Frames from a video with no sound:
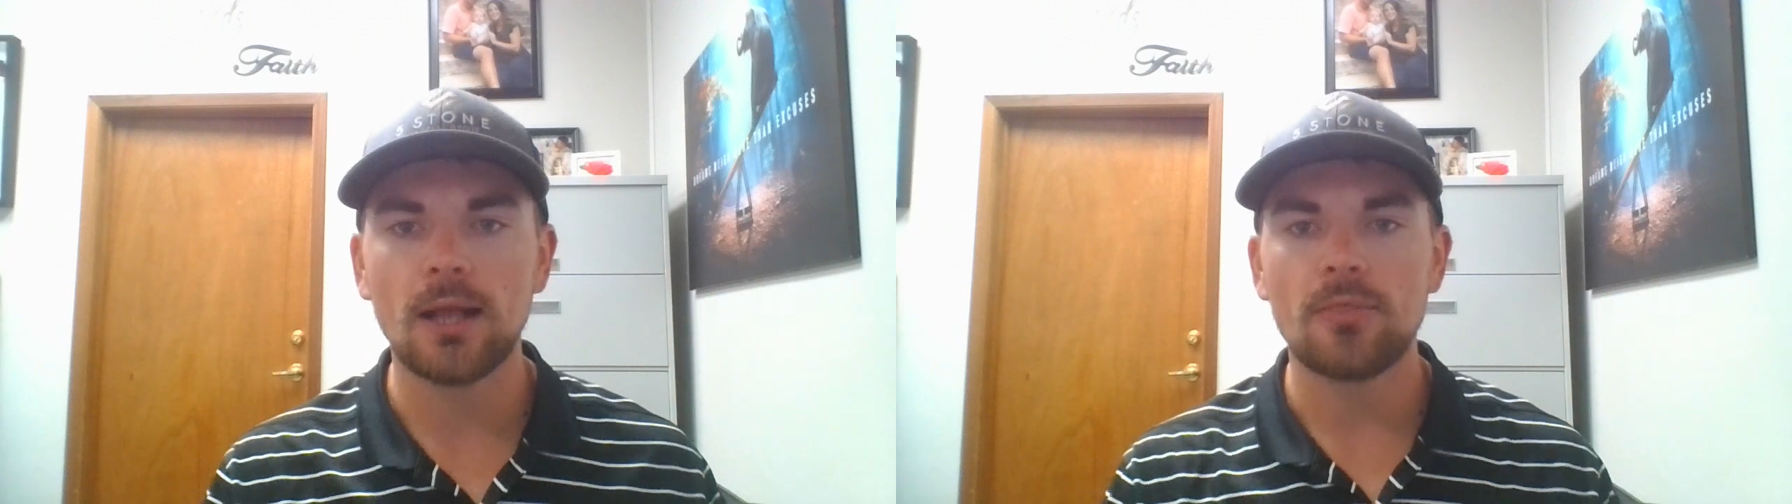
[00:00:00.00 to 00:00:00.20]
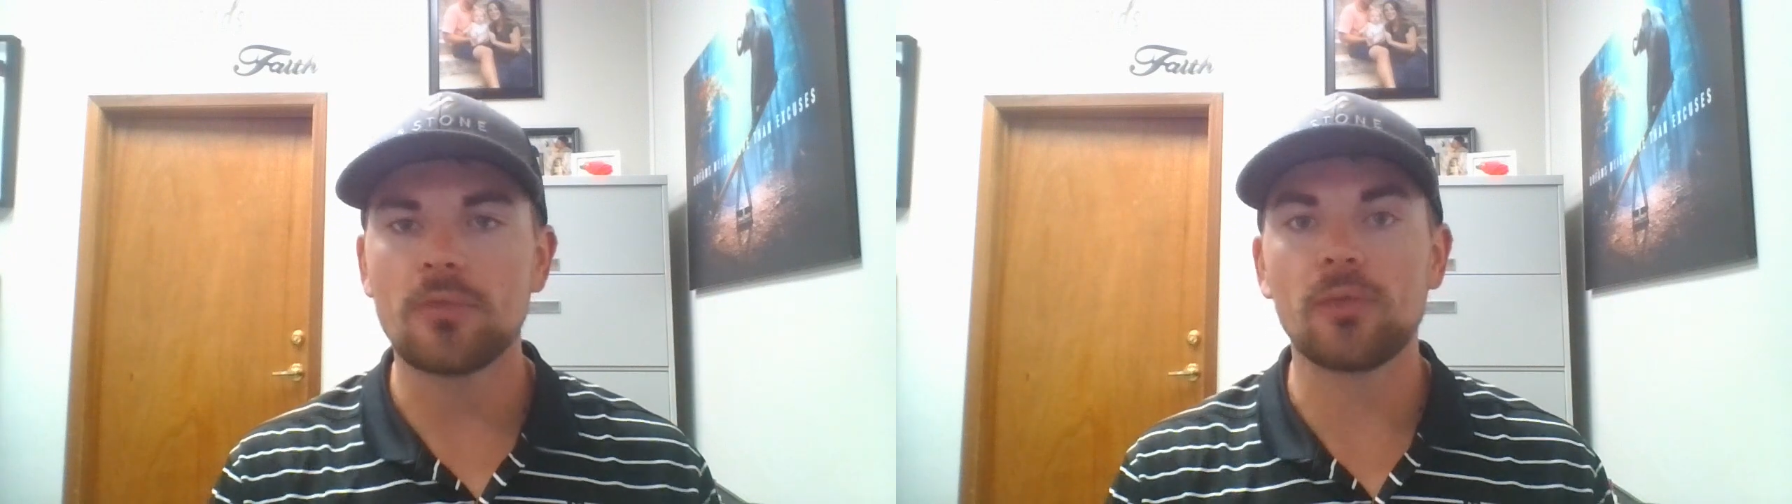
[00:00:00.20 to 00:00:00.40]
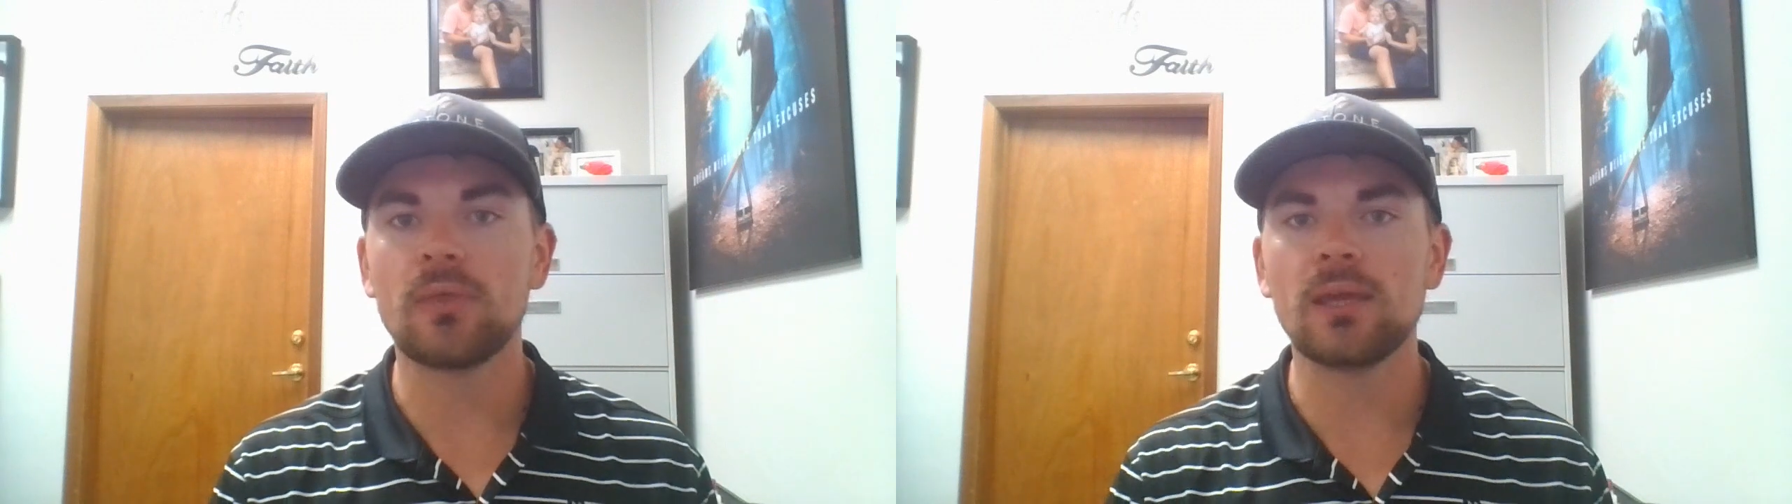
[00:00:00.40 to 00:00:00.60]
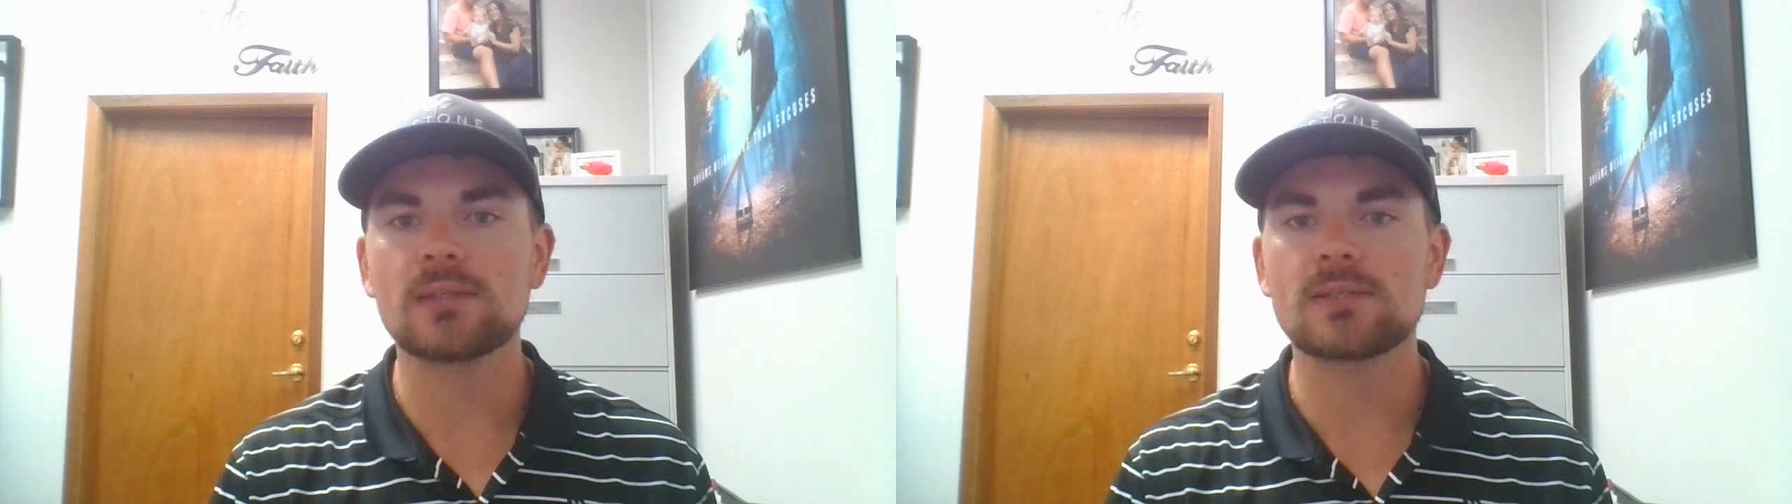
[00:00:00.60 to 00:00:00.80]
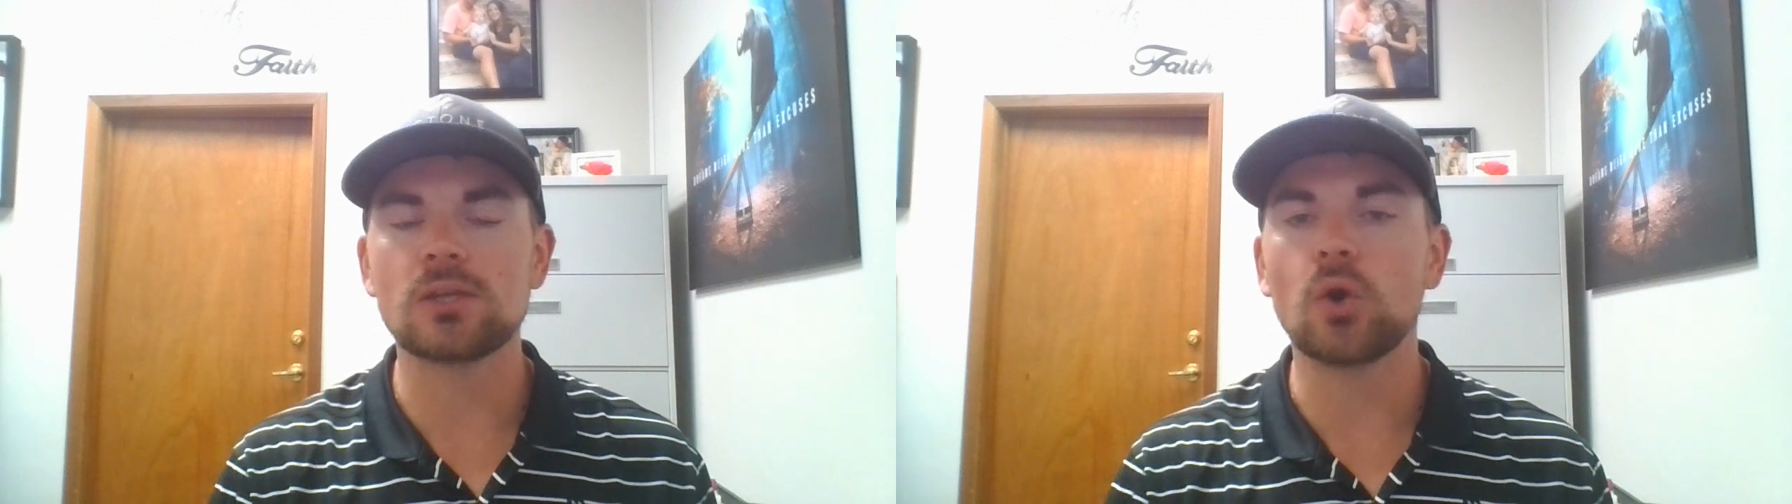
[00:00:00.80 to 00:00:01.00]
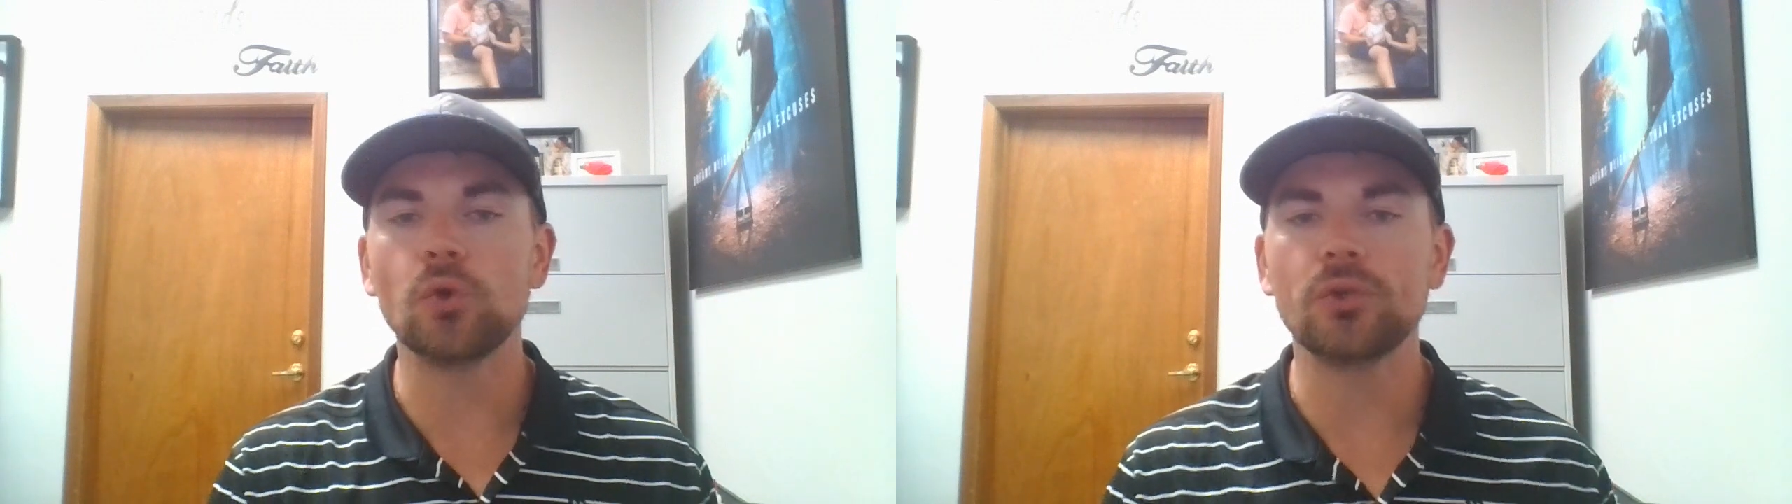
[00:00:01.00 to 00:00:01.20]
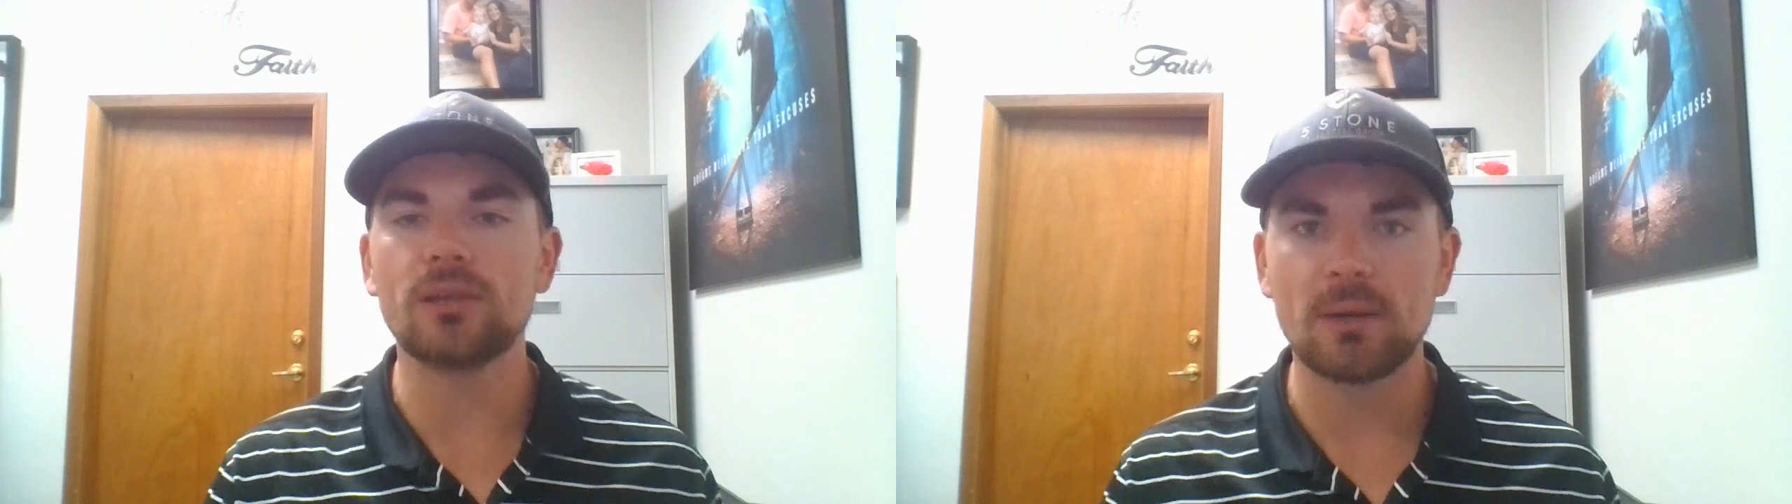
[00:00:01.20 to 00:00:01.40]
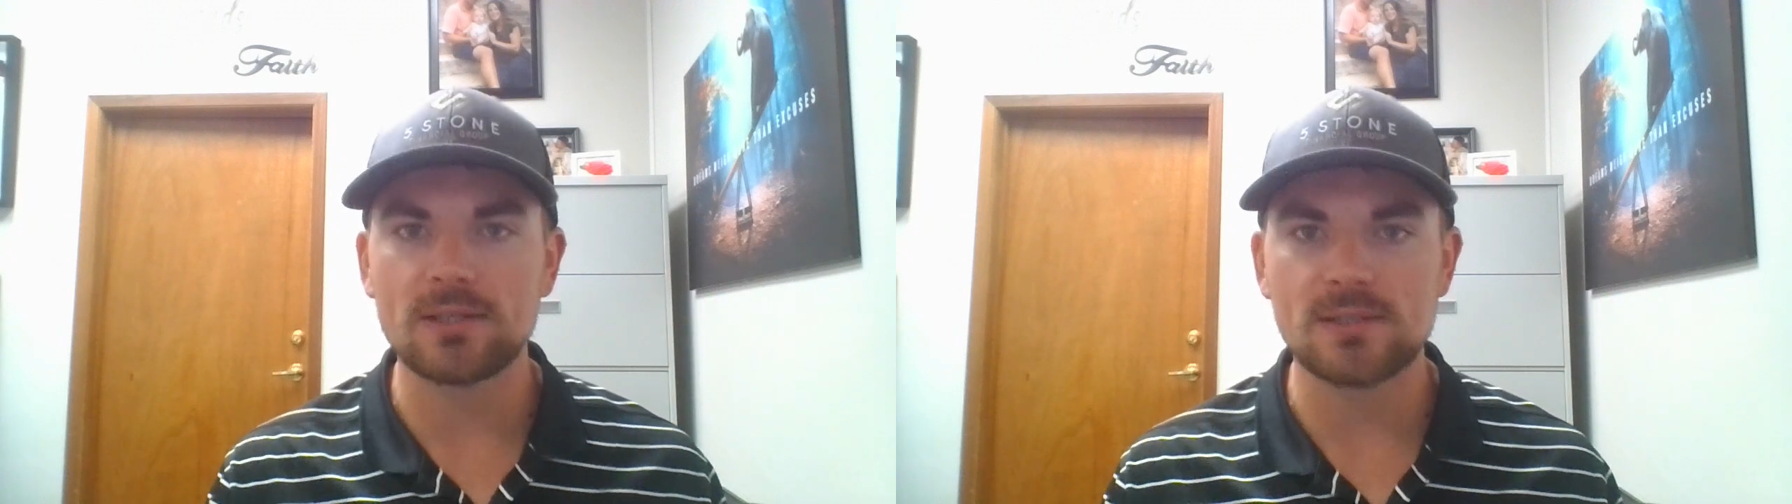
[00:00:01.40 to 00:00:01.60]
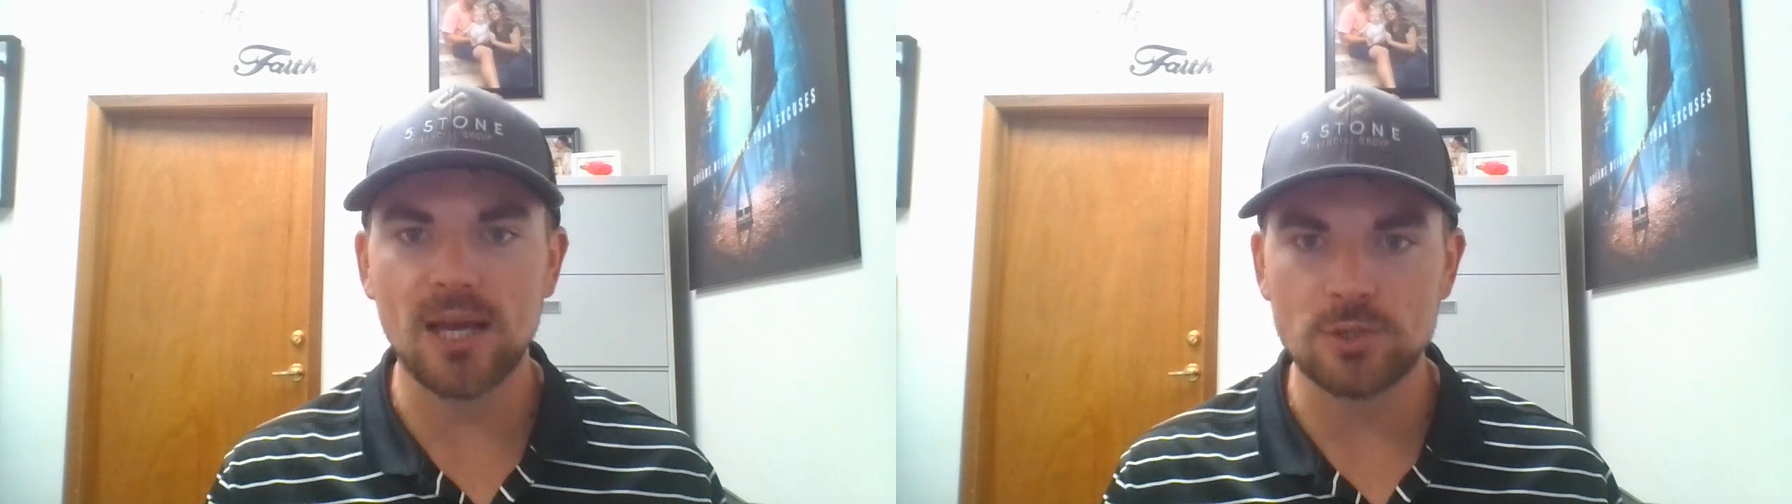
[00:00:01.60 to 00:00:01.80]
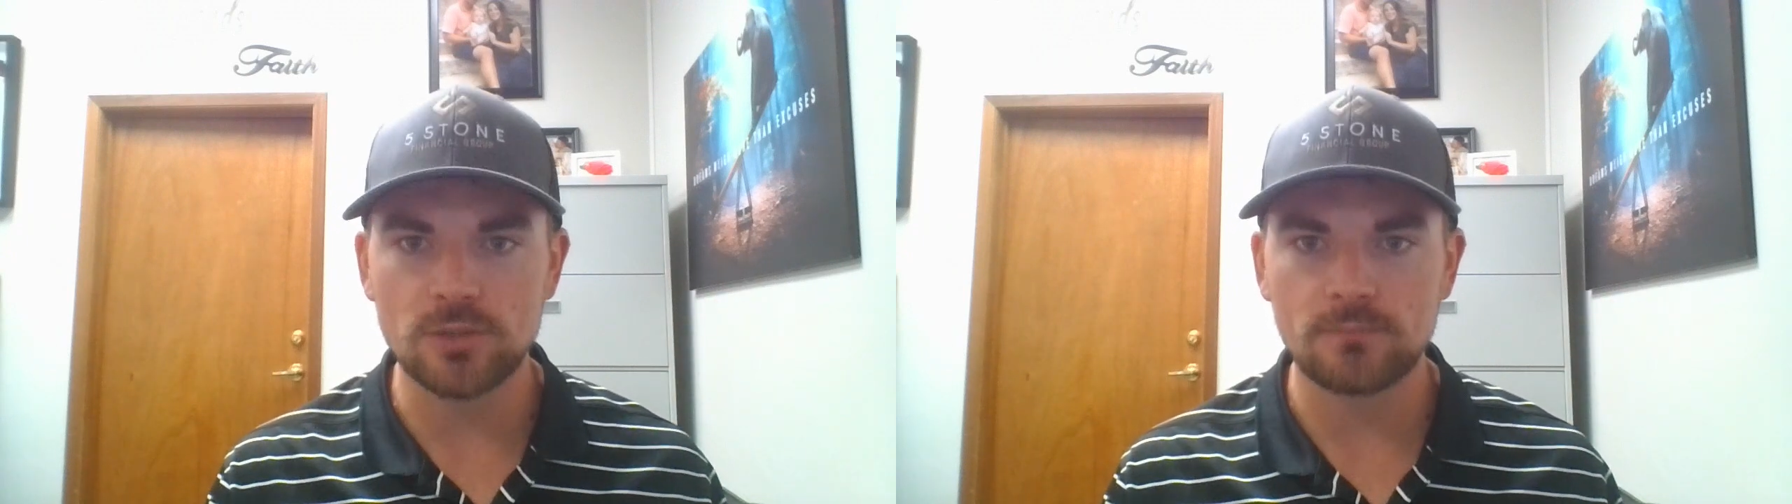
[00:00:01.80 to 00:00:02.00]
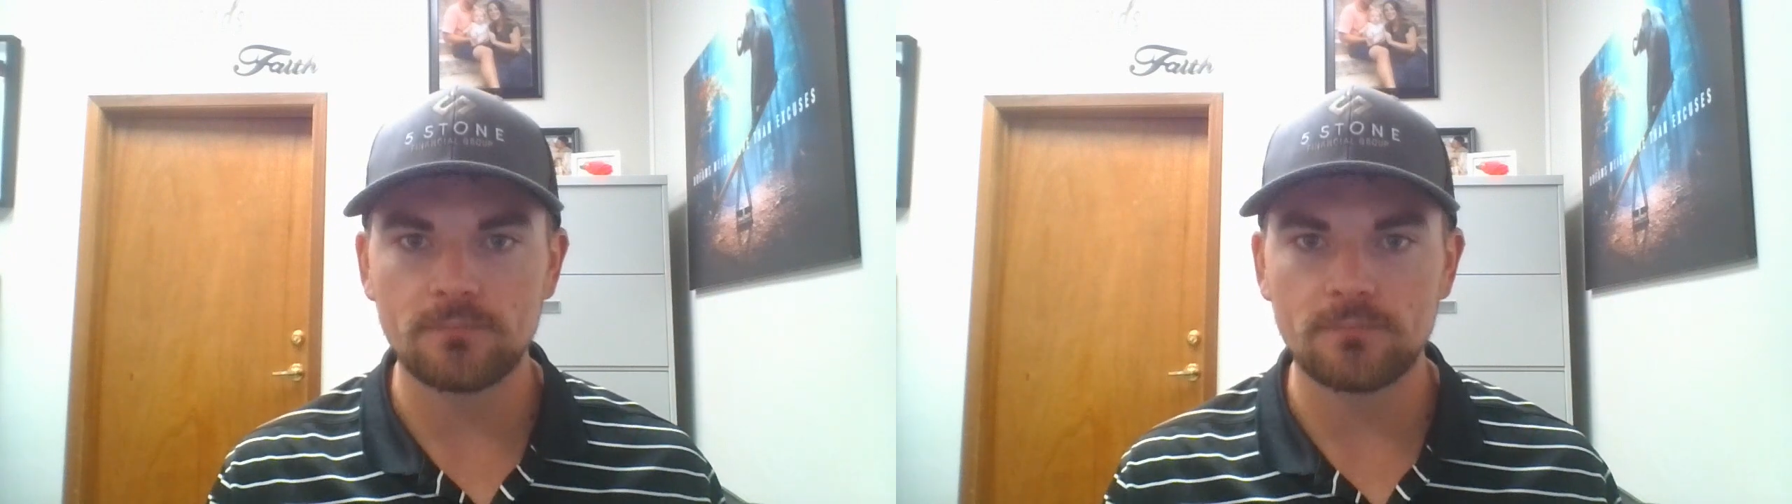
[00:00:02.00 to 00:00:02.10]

that they think it's the only and best option.